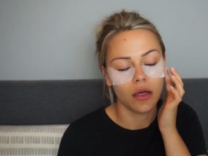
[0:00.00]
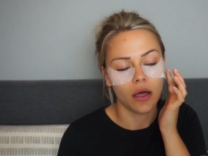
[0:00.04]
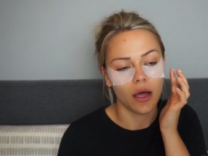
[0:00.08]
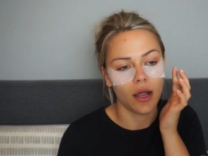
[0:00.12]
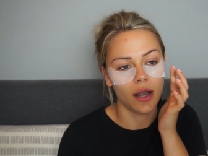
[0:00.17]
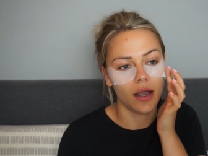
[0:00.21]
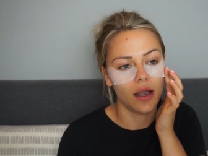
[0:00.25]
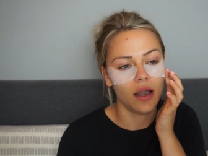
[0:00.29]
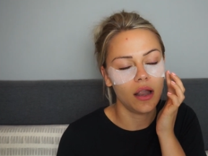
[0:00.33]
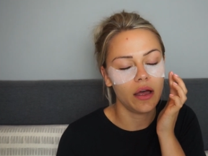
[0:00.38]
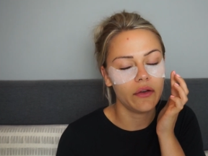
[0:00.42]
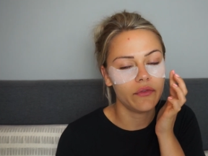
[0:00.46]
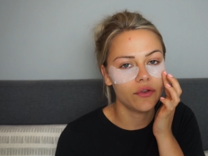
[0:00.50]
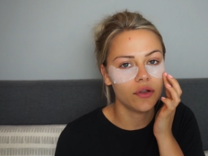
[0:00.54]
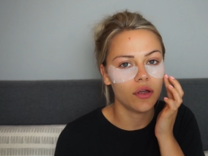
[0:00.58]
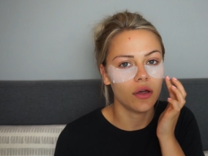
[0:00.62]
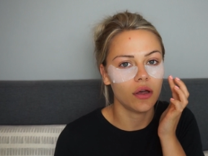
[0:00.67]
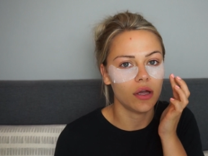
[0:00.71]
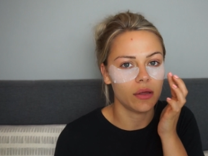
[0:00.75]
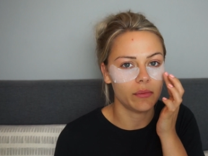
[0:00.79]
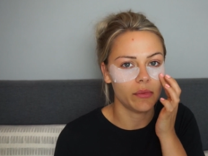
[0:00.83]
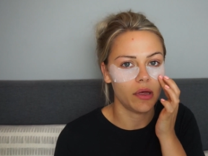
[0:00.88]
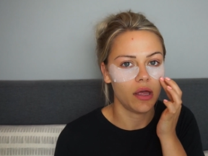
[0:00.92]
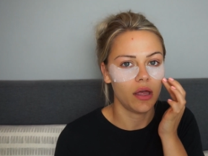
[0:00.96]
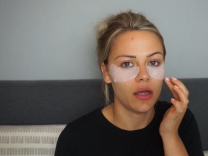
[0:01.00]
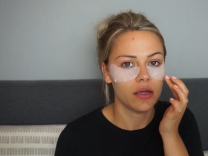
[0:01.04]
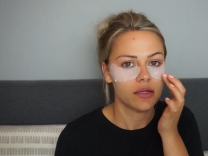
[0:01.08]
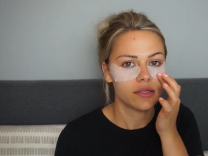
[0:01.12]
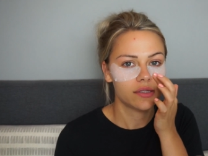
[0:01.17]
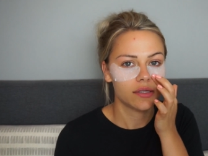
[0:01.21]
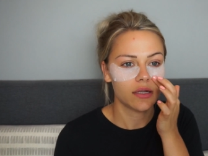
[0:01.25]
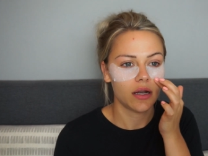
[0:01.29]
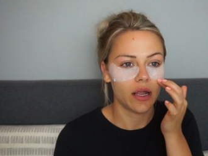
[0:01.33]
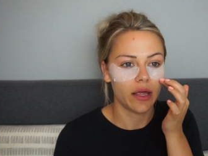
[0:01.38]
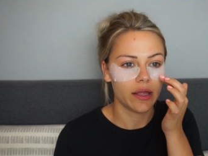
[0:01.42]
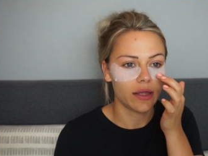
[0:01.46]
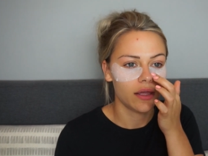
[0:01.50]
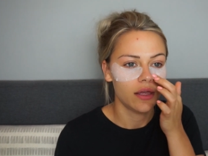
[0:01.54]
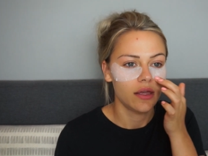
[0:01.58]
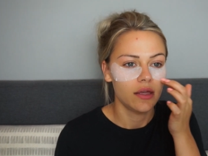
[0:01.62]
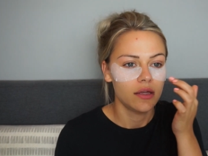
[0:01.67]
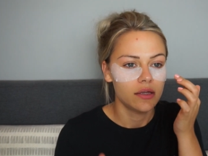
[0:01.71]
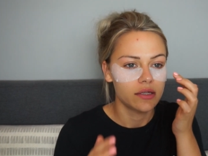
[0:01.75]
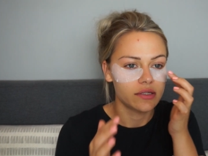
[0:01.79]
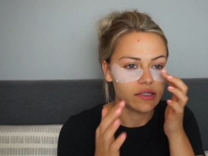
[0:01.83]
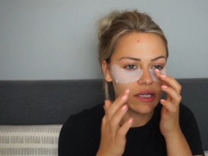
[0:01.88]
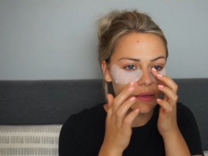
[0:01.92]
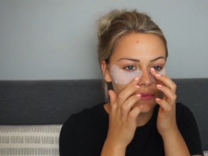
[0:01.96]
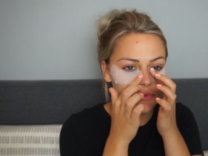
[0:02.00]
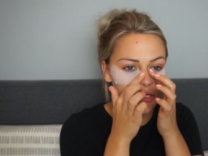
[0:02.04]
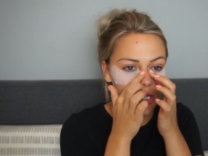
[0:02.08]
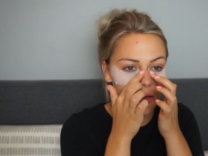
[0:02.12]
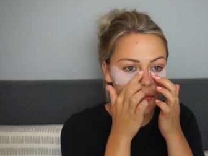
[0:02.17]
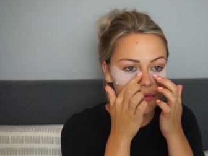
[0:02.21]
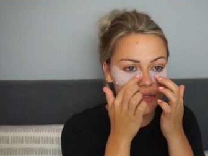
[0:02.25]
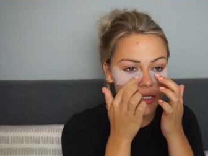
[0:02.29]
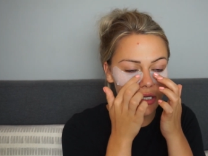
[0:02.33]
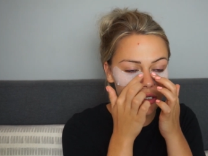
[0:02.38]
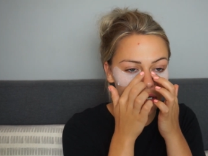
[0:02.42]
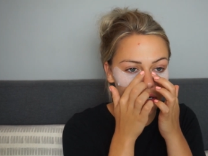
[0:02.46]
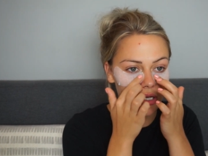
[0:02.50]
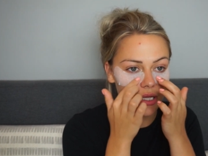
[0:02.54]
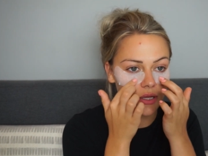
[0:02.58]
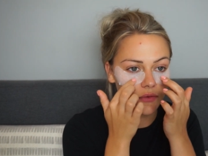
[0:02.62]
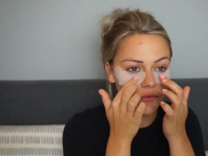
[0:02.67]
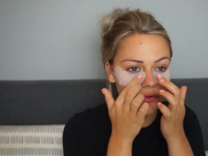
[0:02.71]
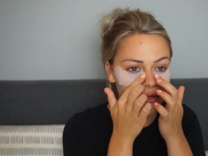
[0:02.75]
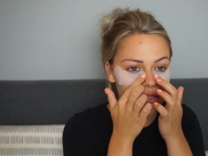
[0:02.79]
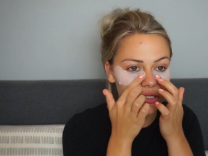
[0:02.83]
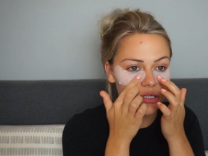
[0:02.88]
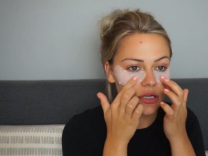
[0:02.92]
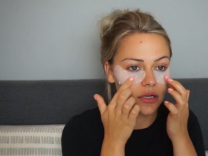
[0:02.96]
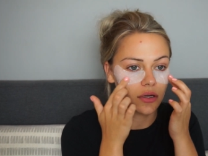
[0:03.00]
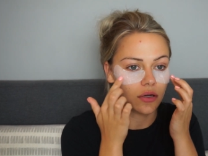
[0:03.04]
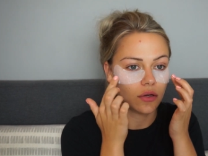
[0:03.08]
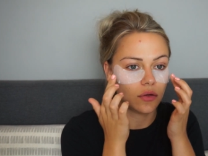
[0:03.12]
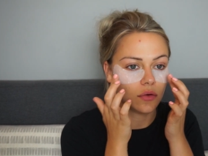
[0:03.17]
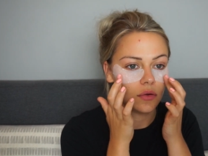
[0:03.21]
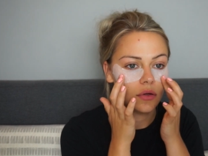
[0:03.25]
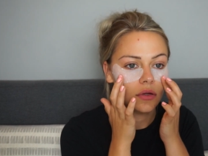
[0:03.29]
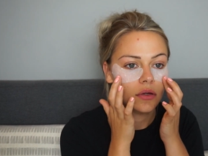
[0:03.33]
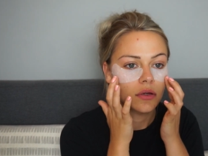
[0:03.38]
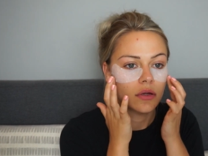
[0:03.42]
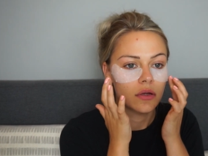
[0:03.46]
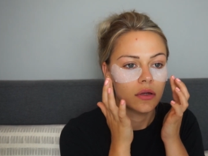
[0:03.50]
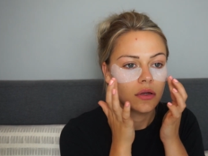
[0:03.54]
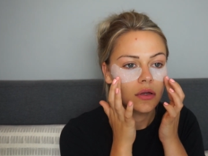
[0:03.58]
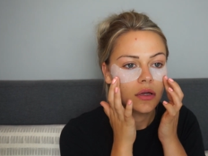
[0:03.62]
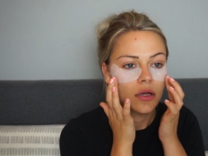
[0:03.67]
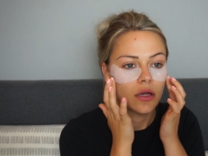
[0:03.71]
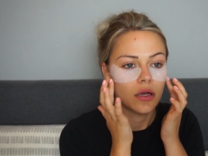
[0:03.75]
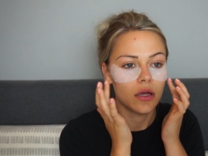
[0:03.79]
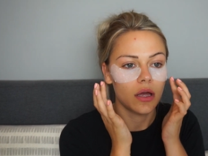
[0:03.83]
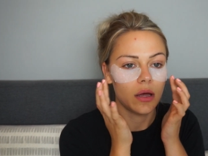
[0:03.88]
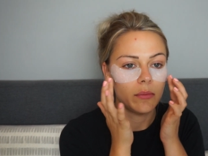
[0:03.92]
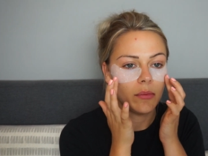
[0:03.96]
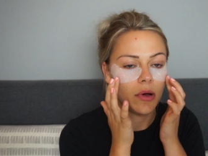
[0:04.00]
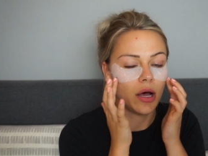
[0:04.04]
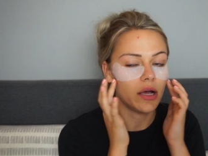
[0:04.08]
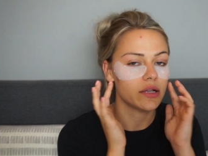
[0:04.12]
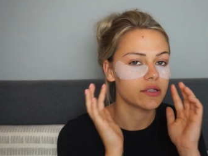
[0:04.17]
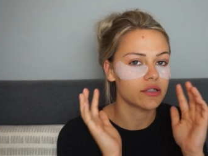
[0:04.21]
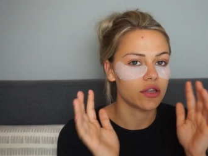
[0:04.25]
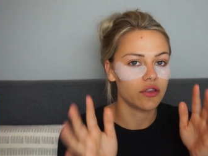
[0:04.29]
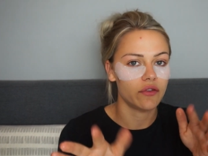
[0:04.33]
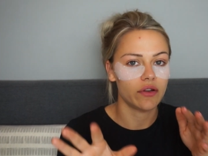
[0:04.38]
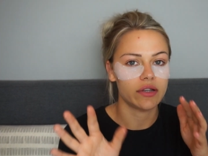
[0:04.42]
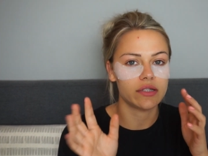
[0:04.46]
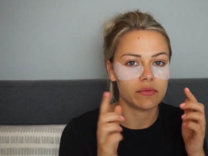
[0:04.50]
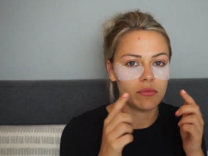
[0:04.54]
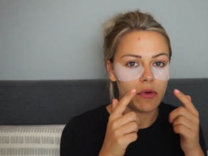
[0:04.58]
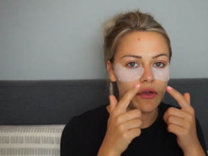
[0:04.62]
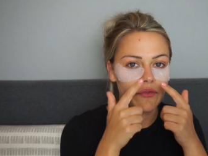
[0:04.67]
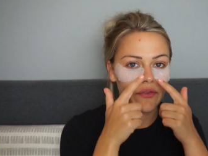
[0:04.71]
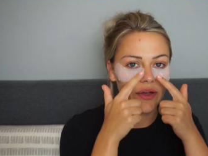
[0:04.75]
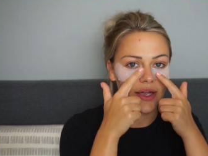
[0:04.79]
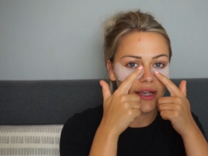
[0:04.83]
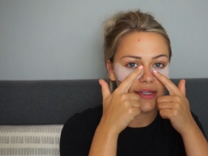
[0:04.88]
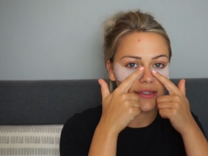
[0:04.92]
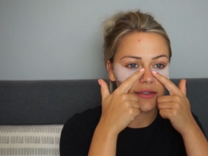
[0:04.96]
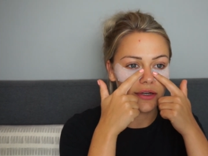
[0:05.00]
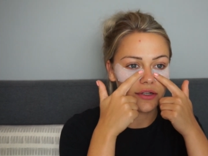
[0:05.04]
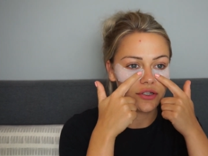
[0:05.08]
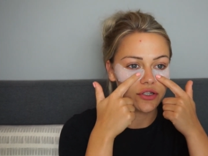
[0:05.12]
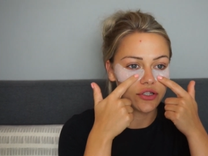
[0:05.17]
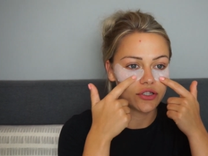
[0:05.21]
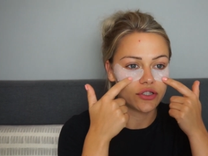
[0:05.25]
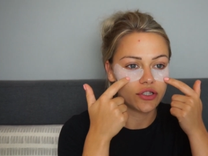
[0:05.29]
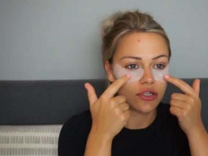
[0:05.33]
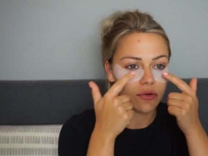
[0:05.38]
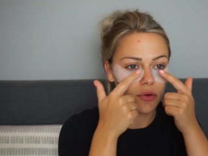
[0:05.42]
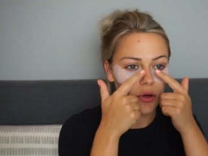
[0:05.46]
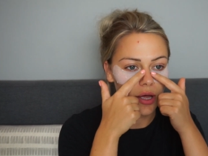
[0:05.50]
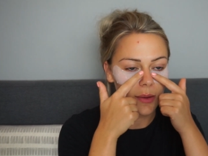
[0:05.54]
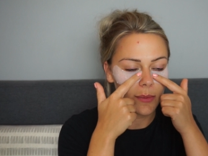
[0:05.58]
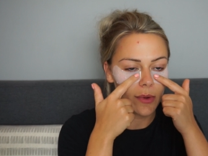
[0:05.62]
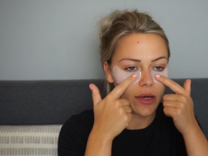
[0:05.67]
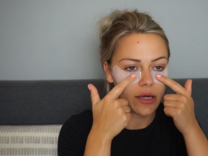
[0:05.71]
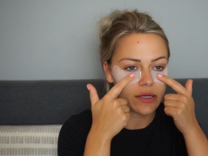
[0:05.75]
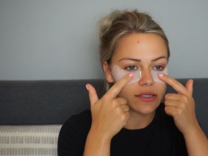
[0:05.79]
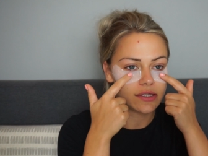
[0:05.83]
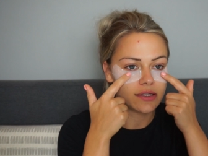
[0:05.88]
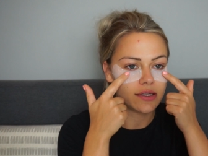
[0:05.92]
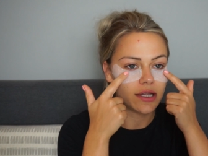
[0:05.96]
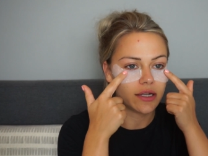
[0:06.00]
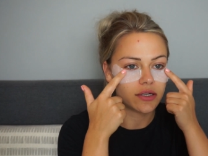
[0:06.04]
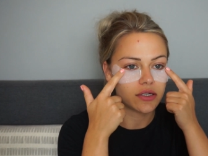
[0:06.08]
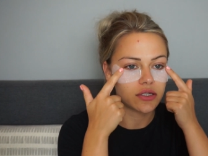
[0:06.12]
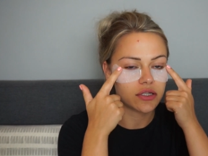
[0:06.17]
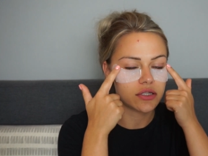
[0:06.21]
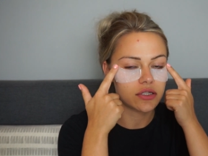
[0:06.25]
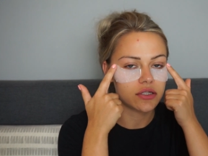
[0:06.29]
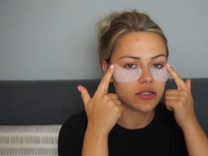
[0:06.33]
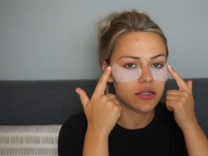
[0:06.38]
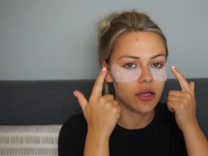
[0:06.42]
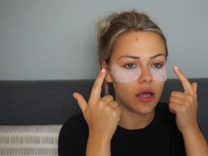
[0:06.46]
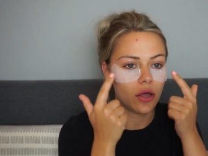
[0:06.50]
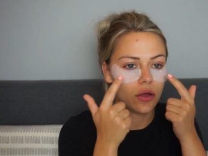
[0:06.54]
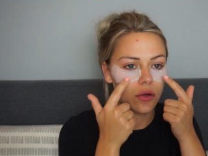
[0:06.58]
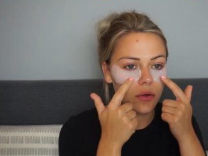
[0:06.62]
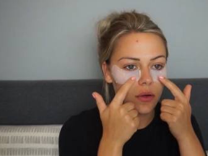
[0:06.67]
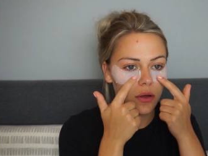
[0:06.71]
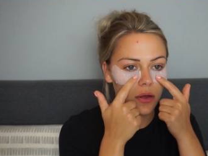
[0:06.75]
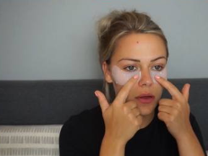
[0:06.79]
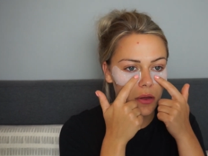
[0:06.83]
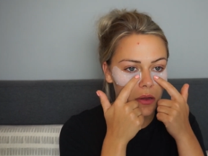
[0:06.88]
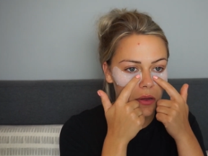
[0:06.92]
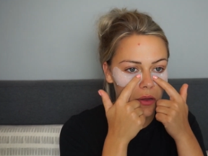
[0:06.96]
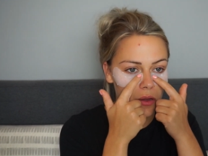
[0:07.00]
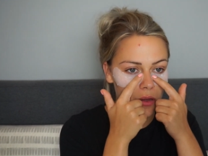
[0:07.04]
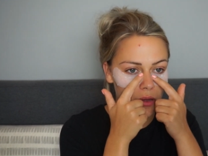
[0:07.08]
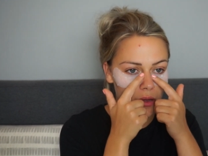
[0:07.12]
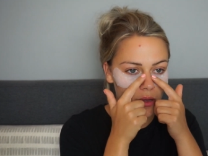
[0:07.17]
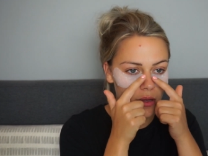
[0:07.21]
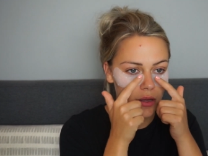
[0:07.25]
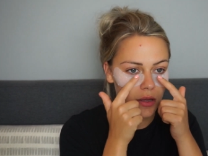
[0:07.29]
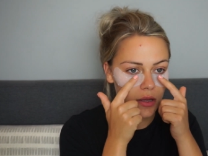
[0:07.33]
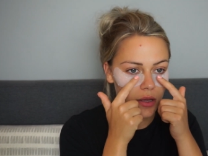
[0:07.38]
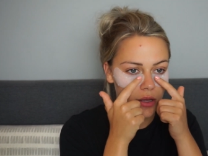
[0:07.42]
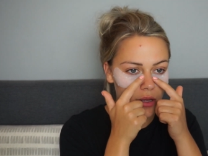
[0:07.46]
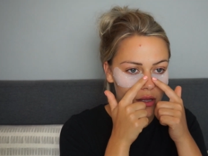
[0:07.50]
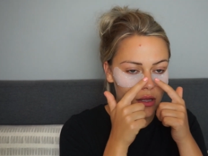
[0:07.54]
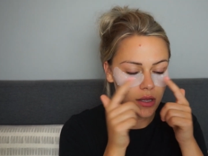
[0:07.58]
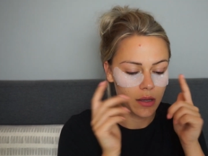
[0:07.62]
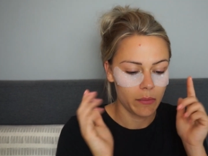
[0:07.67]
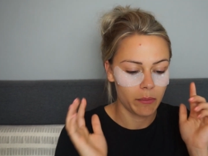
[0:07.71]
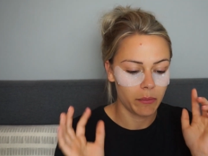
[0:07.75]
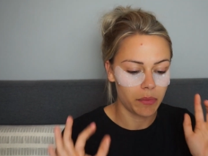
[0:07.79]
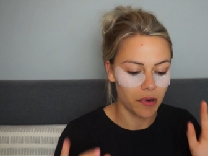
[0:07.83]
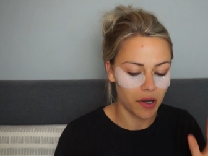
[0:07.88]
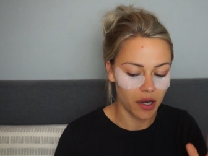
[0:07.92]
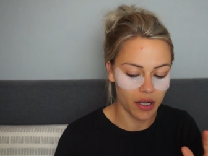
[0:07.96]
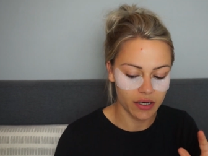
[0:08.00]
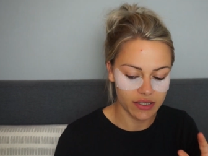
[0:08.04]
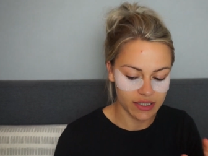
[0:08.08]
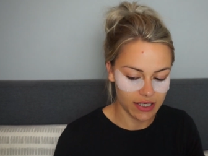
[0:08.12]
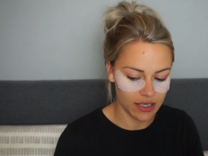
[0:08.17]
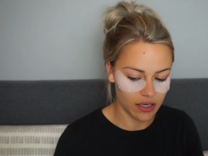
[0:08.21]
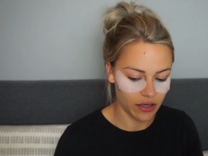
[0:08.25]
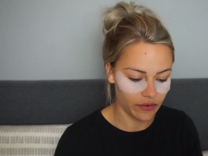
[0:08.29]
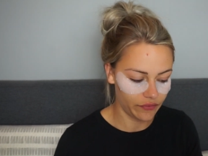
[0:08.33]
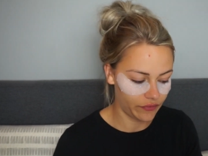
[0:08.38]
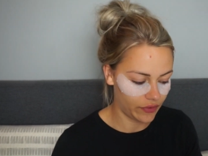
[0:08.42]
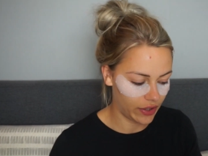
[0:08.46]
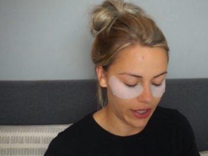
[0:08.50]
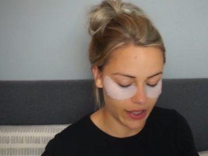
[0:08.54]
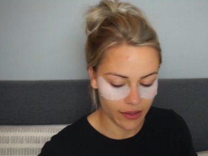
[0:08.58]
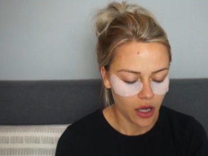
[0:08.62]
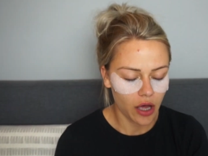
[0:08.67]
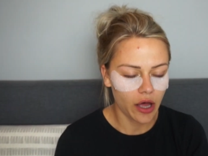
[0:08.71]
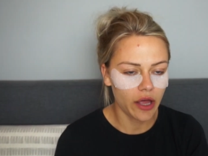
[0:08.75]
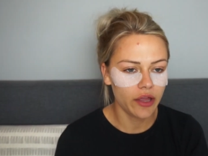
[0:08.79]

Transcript: I love an eye mask. Like, sometimes I don't even do a mask on the rest of my face, I just do eye masks and they're just so bloody lovely.